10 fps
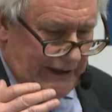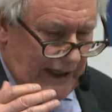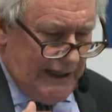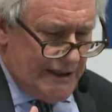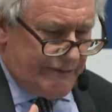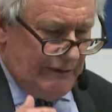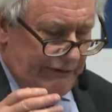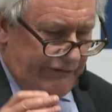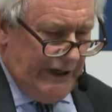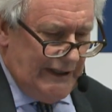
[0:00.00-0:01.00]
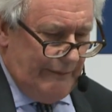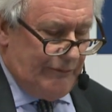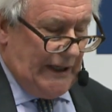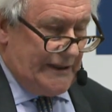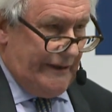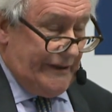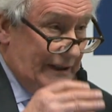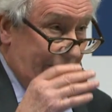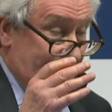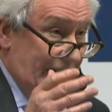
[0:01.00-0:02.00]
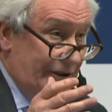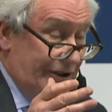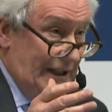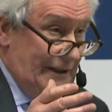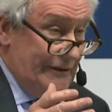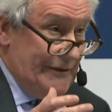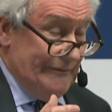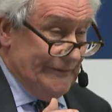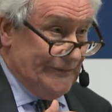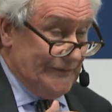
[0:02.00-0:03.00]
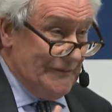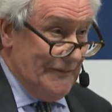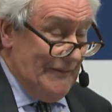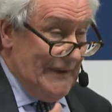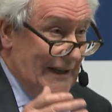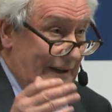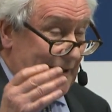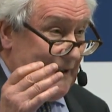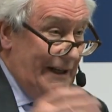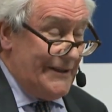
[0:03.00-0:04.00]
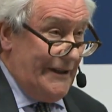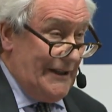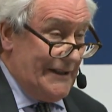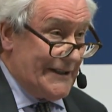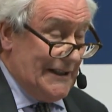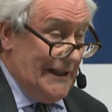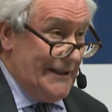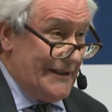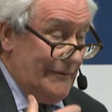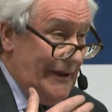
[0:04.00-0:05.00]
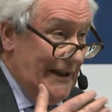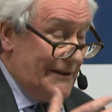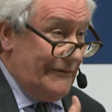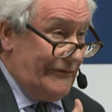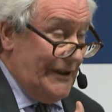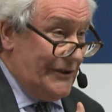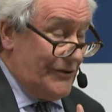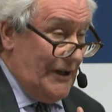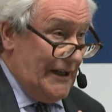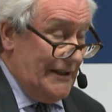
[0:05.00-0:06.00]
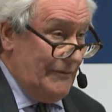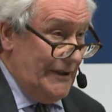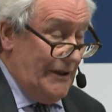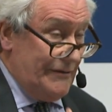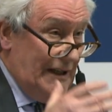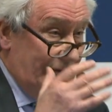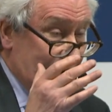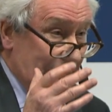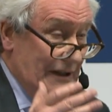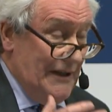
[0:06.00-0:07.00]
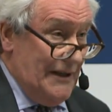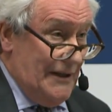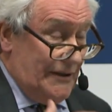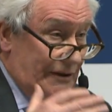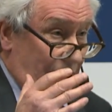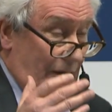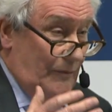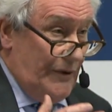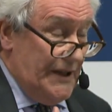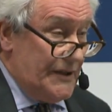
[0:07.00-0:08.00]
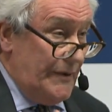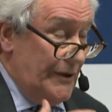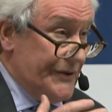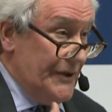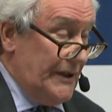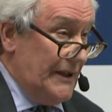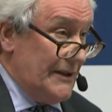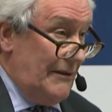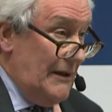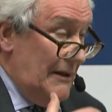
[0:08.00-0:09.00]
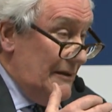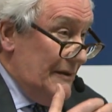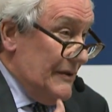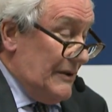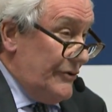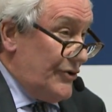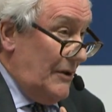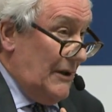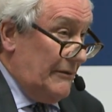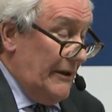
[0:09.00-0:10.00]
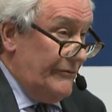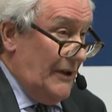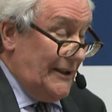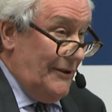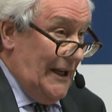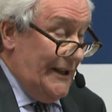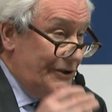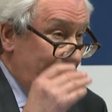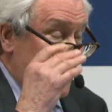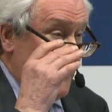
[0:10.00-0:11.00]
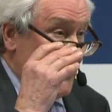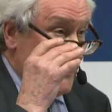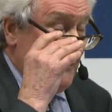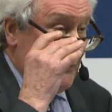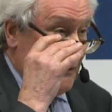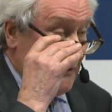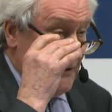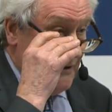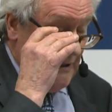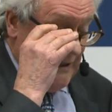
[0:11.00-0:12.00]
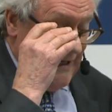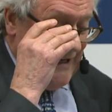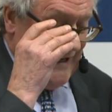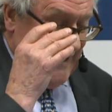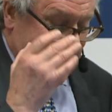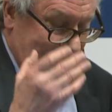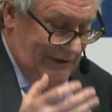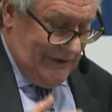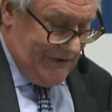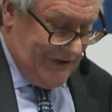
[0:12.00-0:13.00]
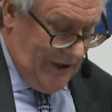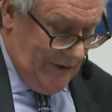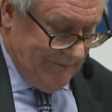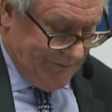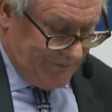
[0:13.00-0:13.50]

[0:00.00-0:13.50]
gains from a friendly Brexit that I've sketched out. The gains on our side is that we get to free trade. We don't have to cope with this. We also get to control our own regulations, which is important. And also,